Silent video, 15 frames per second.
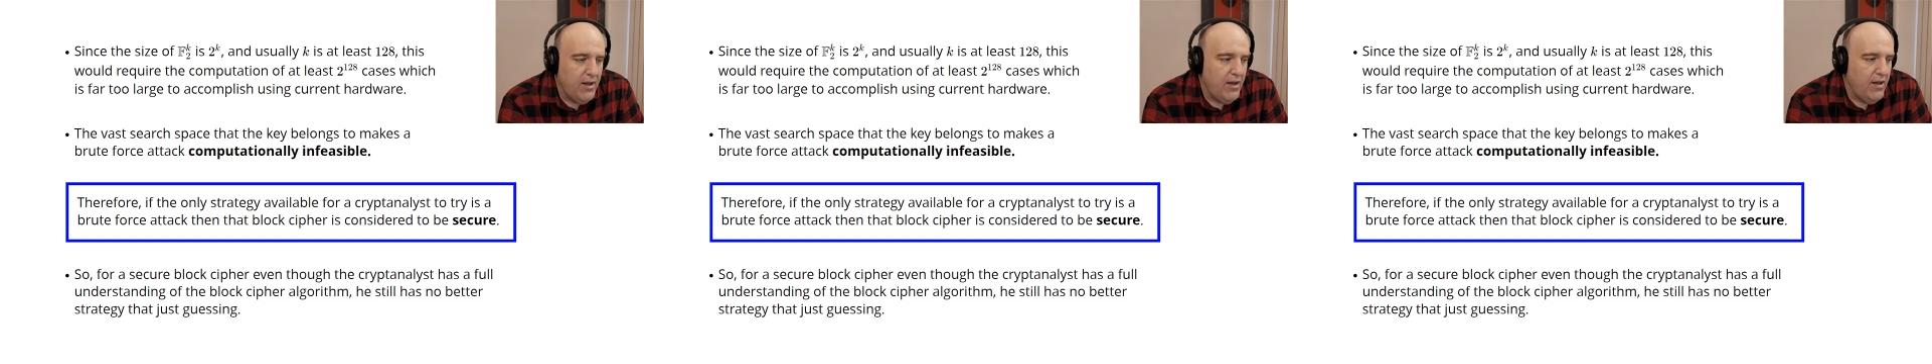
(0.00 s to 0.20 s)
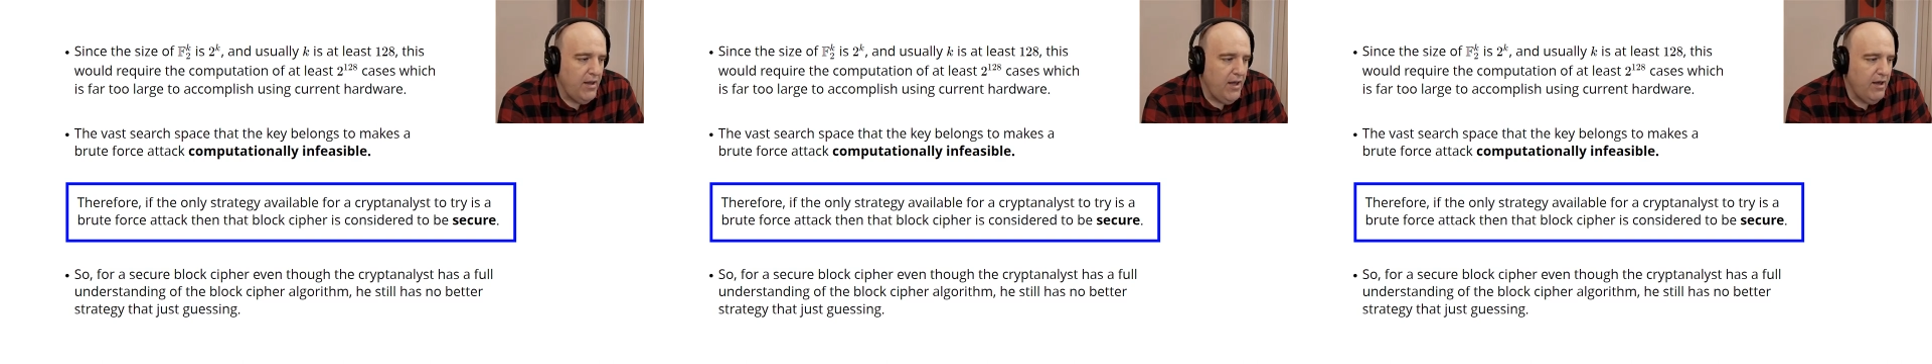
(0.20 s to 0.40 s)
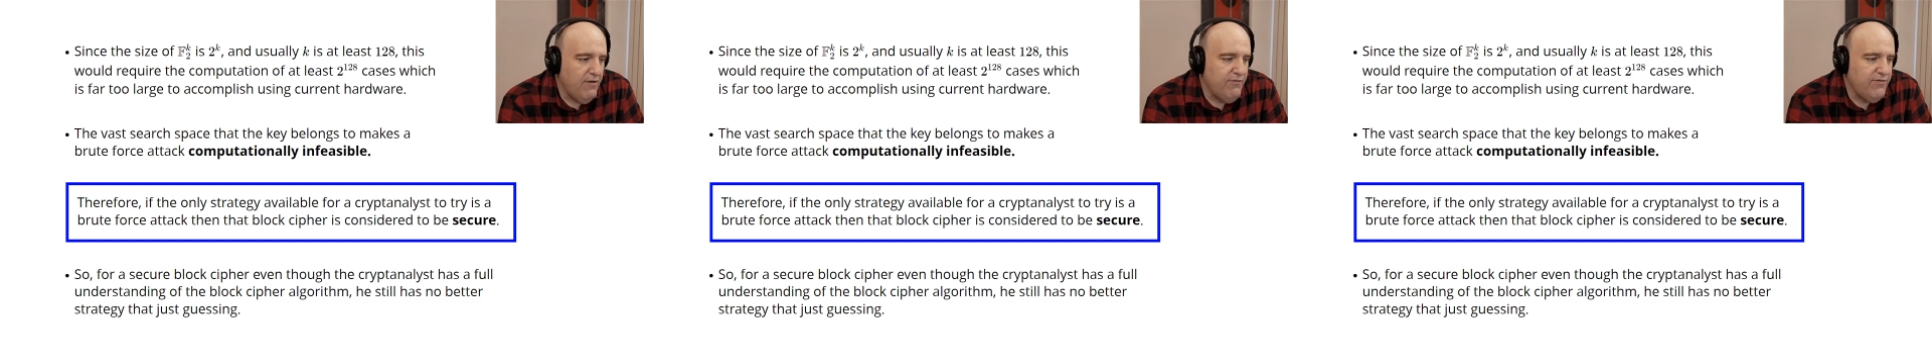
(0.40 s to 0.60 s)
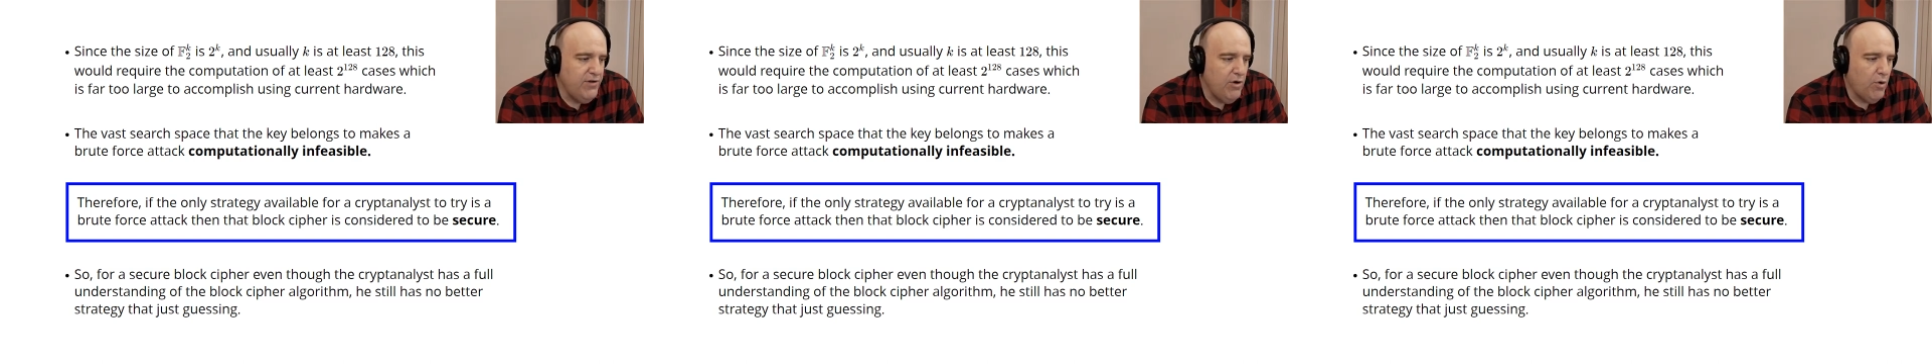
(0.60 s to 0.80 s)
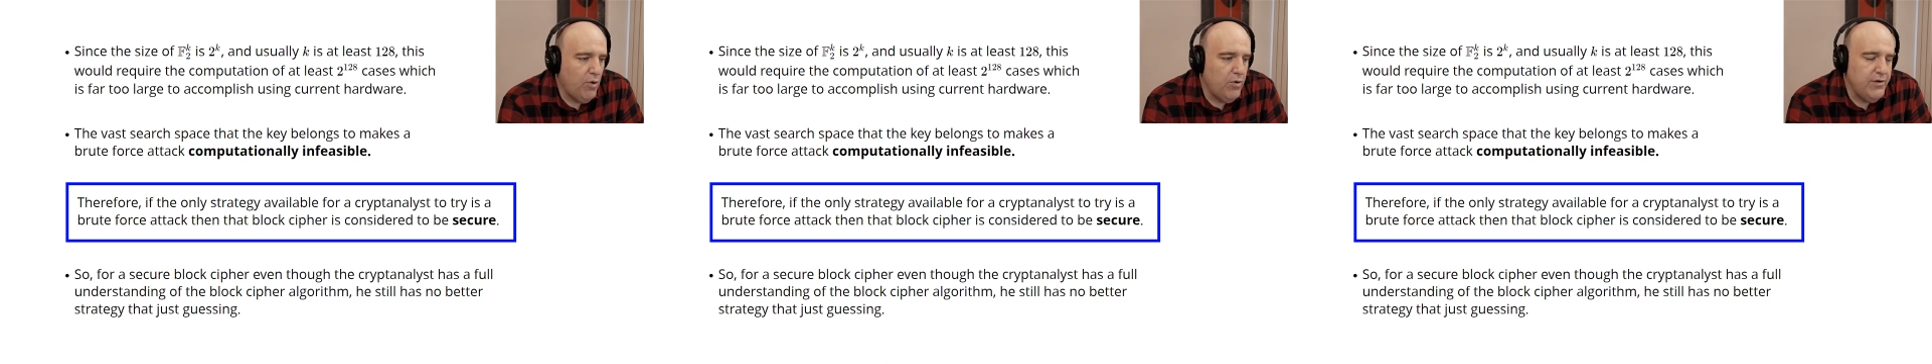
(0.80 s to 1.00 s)
if the
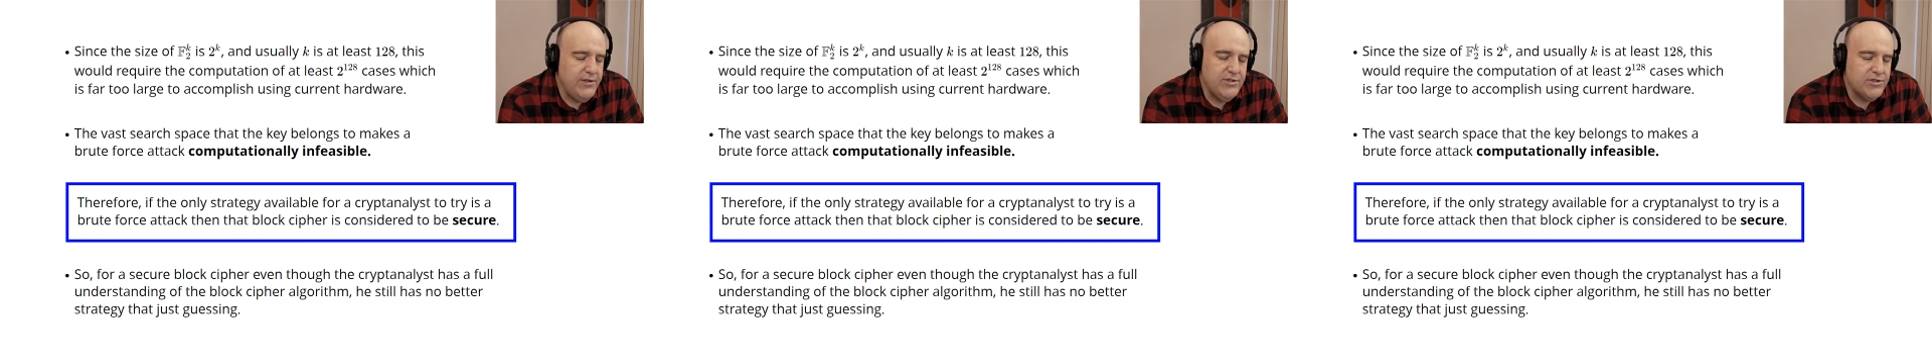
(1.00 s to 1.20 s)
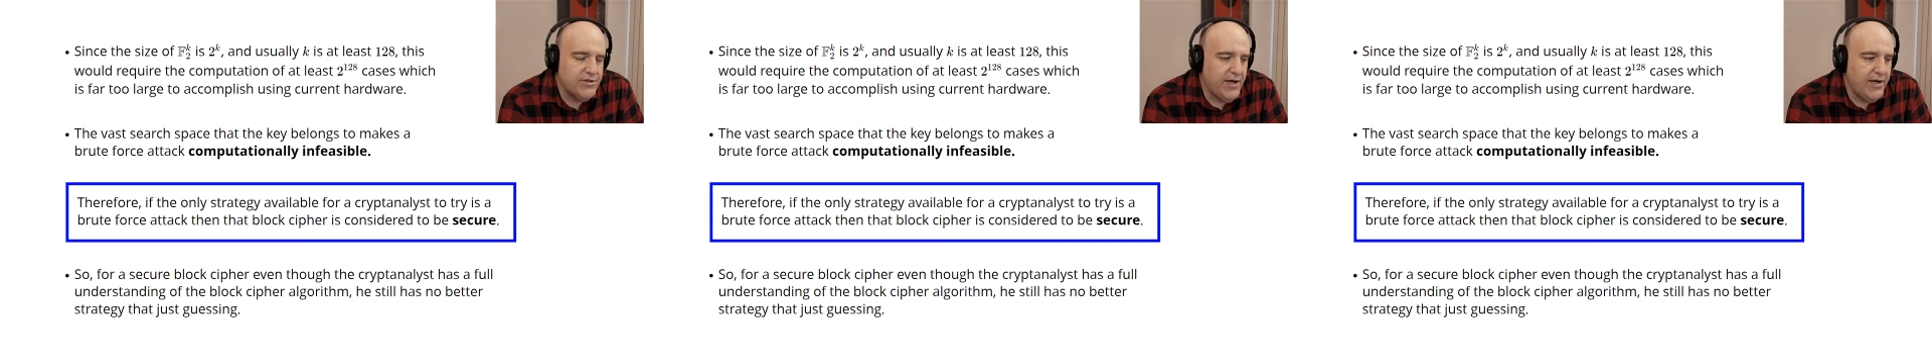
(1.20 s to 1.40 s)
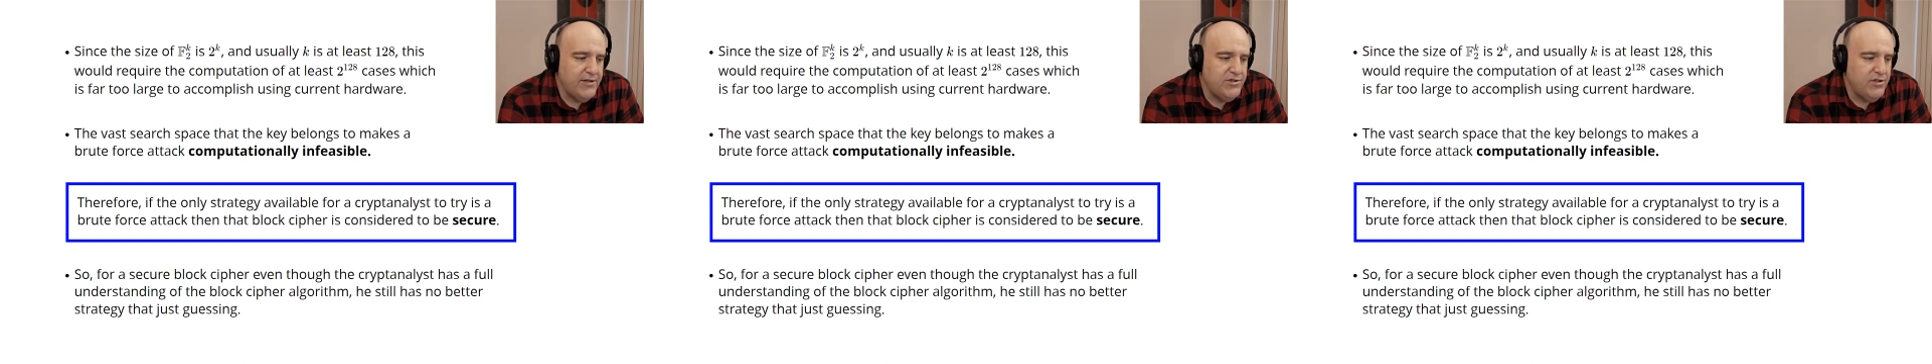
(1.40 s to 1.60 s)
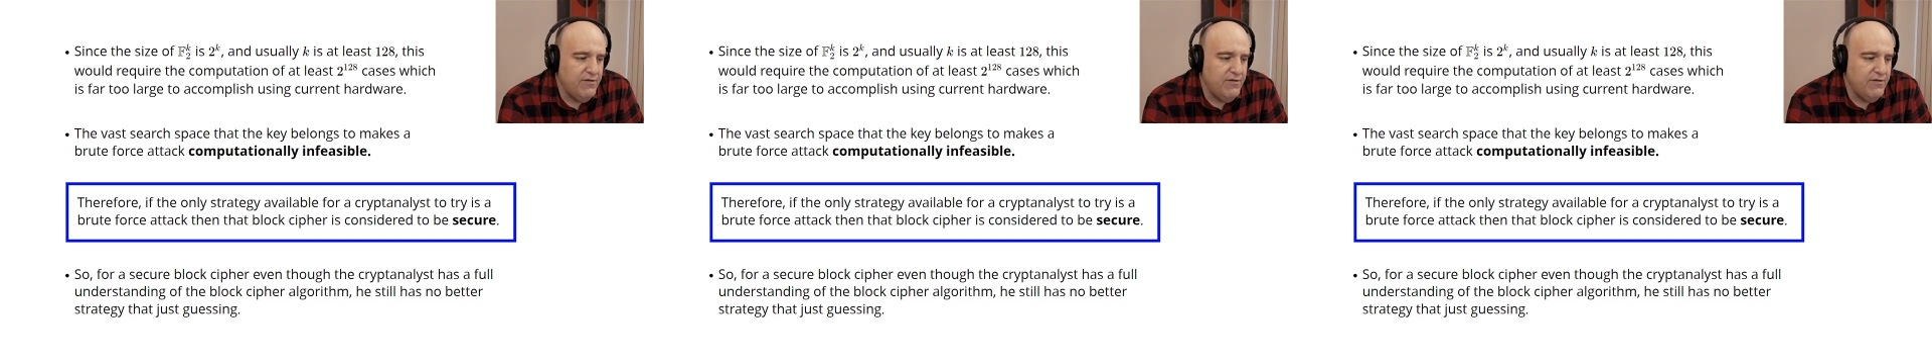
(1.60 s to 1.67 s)
only strategy